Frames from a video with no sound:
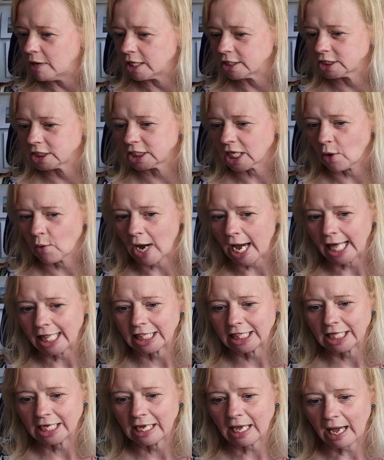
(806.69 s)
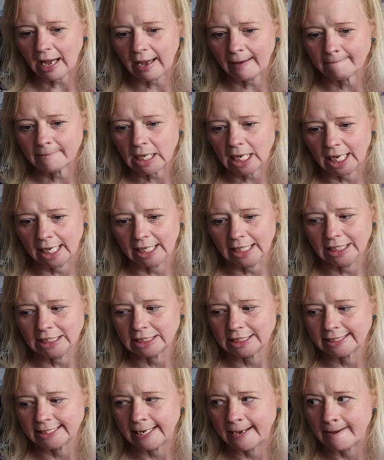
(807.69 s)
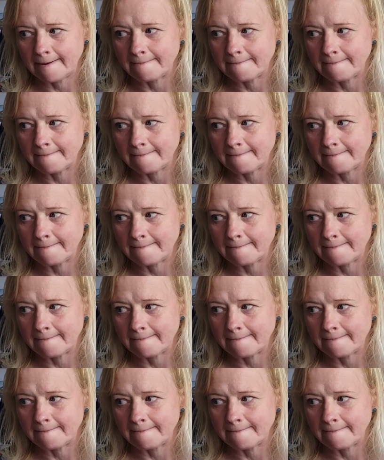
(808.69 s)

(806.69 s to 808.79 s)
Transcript: So I think I might